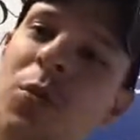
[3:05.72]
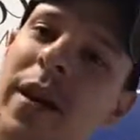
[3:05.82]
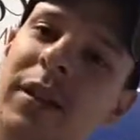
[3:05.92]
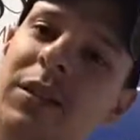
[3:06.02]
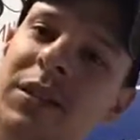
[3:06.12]

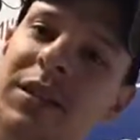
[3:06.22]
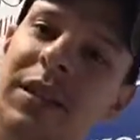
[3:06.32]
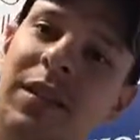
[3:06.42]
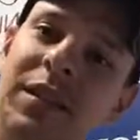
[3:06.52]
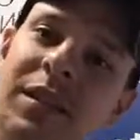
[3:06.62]
weight, it looks
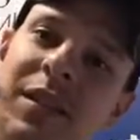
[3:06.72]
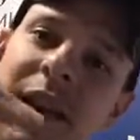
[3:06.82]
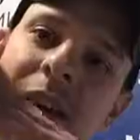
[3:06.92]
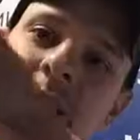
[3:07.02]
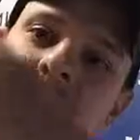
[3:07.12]
like this,
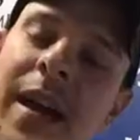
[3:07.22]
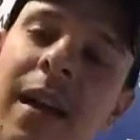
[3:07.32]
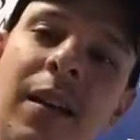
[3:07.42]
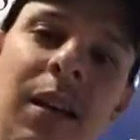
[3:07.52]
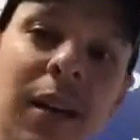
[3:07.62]
down like
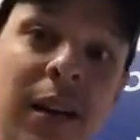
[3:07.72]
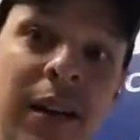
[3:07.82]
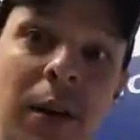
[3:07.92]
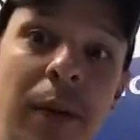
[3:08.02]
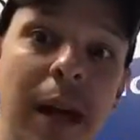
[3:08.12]
that.
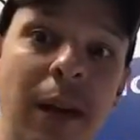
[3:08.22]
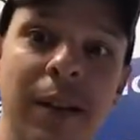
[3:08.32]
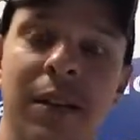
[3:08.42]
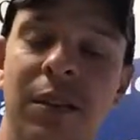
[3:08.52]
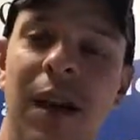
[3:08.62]
In
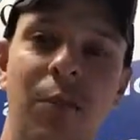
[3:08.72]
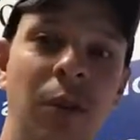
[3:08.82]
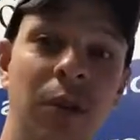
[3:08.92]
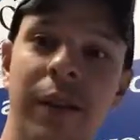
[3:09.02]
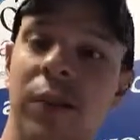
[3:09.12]
reality, it's a lot
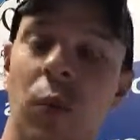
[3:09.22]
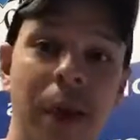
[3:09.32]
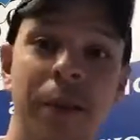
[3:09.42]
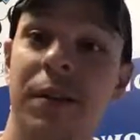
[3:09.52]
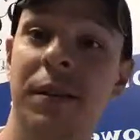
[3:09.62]
more like the
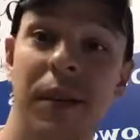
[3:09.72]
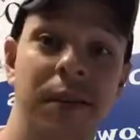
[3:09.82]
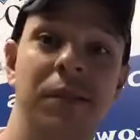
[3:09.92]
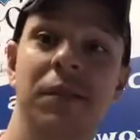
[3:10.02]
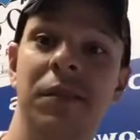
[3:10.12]
weather in
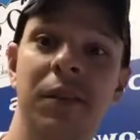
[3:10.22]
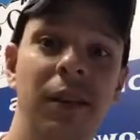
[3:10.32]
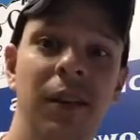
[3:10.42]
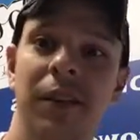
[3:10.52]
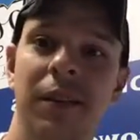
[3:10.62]
Texas.
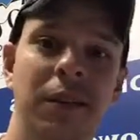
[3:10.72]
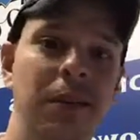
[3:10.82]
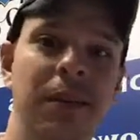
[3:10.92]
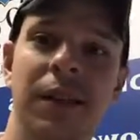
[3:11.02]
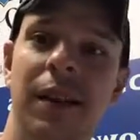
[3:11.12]

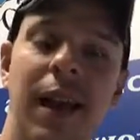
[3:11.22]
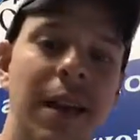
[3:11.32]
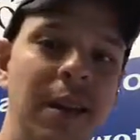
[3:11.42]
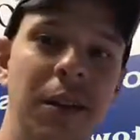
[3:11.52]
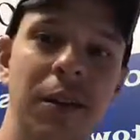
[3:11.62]
It's like
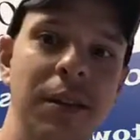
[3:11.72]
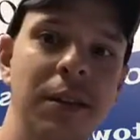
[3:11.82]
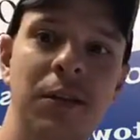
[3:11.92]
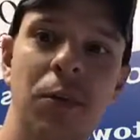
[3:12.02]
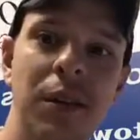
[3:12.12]
80 degrees
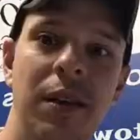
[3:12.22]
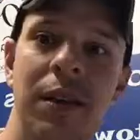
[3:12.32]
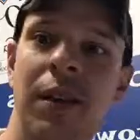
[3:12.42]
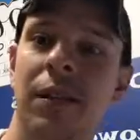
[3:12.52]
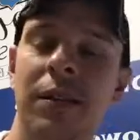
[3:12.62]
on the
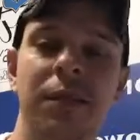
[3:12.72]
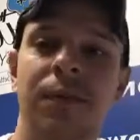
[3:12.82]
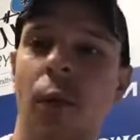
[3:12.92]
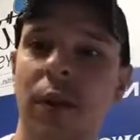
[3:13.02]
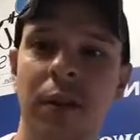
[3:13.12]
weekend, and then it's
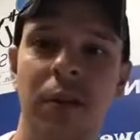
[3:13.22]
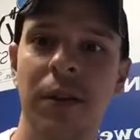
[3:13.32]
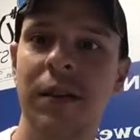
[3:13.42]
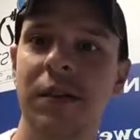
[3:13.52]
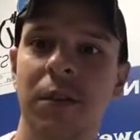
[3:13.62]
40
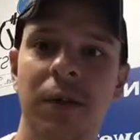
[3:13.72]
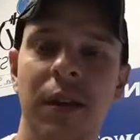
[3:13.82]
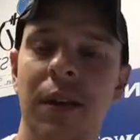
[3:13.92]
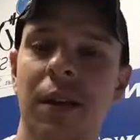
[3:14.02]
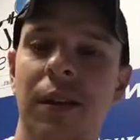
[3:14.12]
degrees over
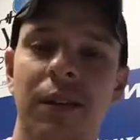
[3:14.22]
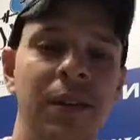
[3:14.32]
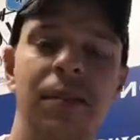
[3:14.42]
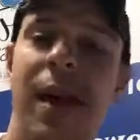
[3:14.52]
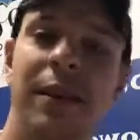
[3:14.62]
here, and
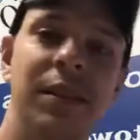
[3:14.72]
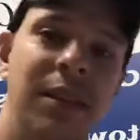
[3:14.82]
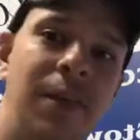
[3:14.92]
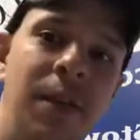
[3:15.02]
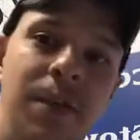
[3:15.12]
then it's back to
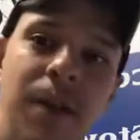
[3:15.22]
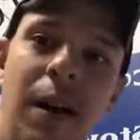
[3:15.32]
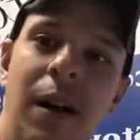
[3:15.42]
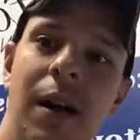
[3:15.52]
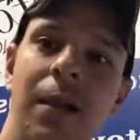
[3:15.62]

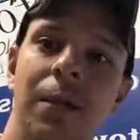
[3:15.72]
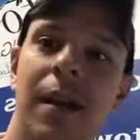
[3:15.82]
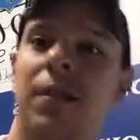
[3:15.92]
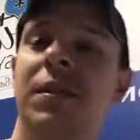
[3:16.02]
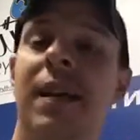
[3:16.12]
75, and
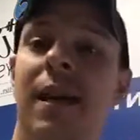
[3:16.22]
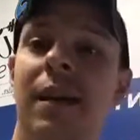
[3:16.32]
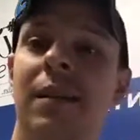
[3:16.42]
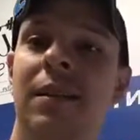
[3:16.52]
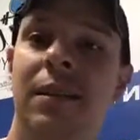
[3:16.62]
now it's
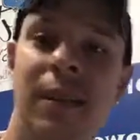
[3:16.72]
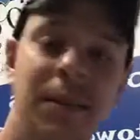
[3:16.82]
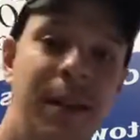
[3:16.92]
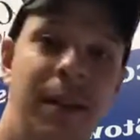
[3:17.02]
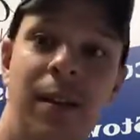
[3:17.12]
90, and now
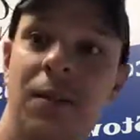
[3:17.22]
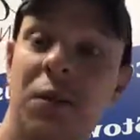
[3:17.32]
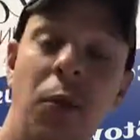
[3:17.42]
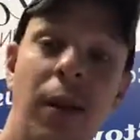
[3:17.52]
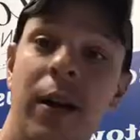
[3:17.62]
it's back down to
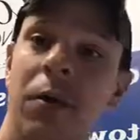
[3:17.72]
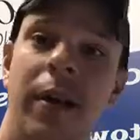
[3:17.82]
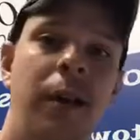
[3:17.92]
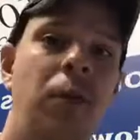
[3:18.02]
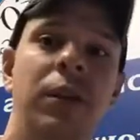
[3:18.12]
20. We're
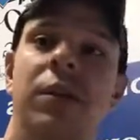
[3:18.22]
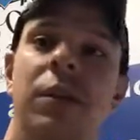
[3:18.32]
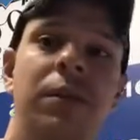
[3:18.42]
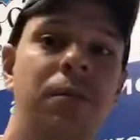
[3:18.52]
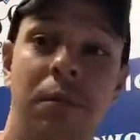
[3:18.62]
like, what
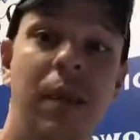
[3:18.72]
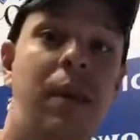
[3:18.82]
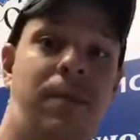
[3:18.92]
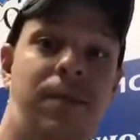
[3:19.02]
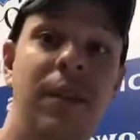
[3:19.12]
the
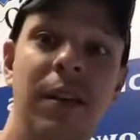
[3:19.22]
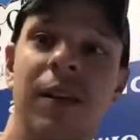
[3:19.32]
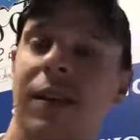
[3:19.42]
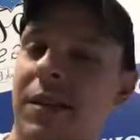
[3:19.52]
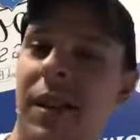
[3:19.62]
F?
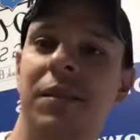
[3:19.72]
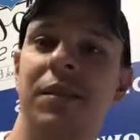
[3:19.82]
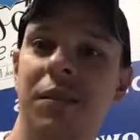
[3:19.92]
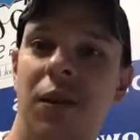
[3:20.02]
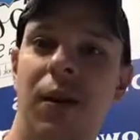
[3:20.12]

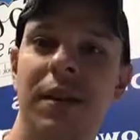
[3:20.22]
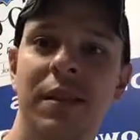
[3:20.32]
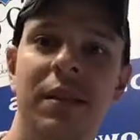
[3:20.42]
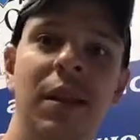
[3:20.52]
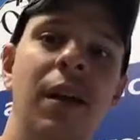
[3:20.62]
Texas is
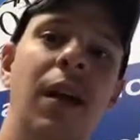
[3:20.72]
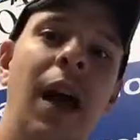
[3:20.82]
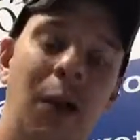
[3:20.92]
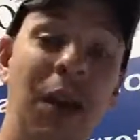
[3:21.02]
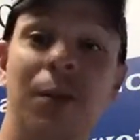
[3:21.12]
crazy.
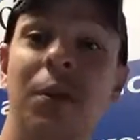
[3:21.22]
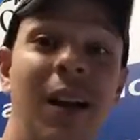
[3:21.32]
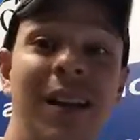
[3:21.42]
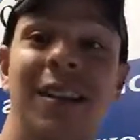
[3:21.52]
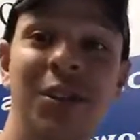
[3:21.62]
However,
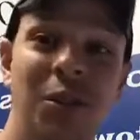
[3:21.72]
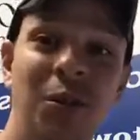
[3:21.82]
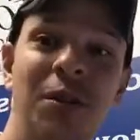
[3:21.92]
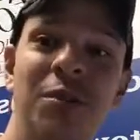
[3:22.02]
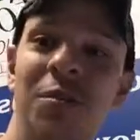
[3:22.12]
I can
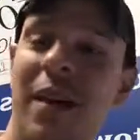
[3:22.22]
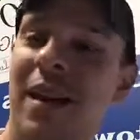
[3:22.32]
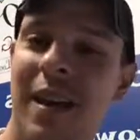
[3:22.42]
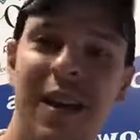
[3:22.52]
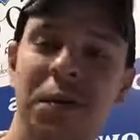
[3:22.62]
assure you
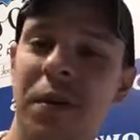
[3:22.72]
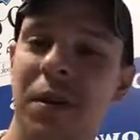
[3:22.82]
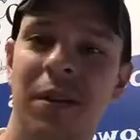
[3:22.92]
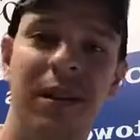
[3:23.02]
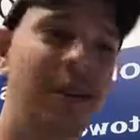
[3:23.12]
that as we
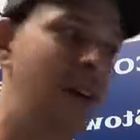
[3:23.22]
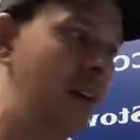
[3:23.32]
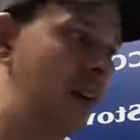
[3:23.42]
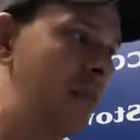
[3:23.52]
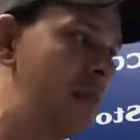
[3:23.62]
are in
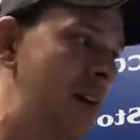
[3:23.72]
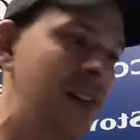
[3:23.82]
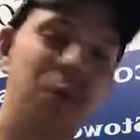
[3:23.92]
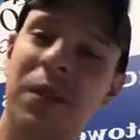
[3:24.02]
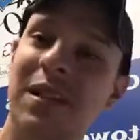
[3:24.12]
May
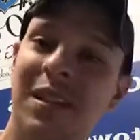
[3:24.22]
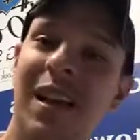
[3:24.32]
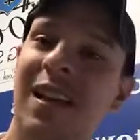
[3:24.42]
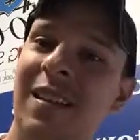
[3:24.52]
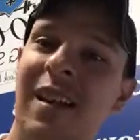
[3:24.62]

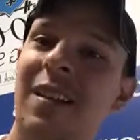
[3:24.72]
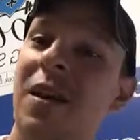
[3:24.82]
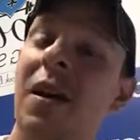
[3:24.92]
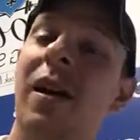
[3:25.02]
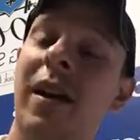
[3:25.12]
22nd, that
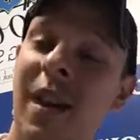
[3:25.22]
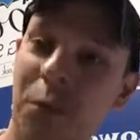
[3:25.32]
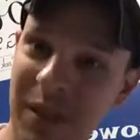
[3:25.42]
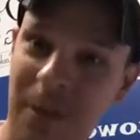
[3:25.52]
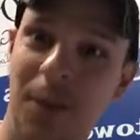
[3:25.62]
it
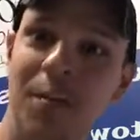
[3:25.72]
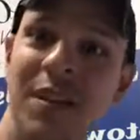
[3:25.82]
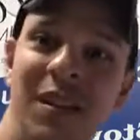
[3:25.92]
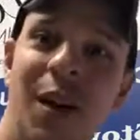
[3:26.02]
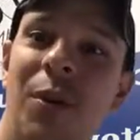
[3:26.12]
will definitely be
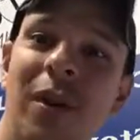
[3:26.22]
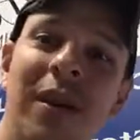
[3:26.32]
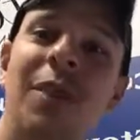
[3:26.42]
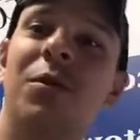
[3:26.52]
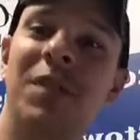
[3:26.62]
summer,
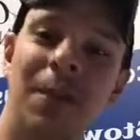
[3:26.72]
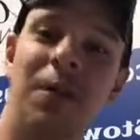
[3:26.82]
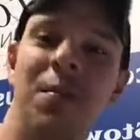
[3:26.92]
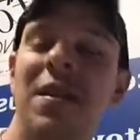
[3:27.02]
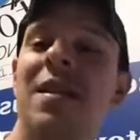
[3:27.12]
and it will
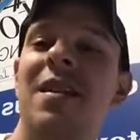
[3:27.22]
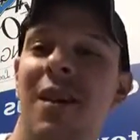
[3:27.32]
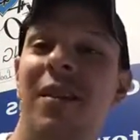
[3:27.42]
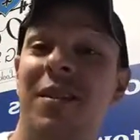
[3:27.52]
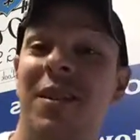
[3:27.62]
definitely be
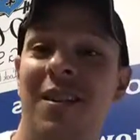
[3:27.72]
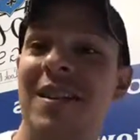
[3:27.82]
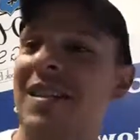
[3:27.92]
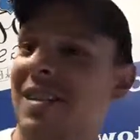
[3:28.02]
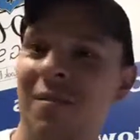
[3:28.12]
100
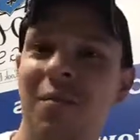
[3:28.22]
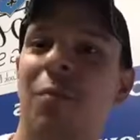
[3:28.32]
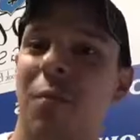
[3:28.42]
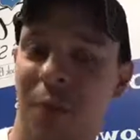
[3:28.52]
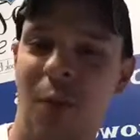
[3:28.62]
degrees
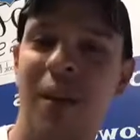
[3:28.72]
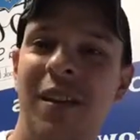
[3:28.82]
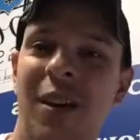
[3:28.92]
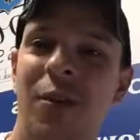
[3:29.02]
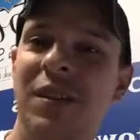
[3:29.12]
and before you
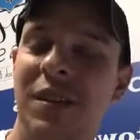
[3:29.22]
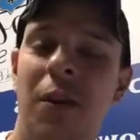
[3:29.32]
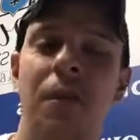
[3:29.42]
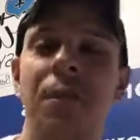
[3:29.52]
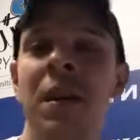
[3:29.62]
know it. So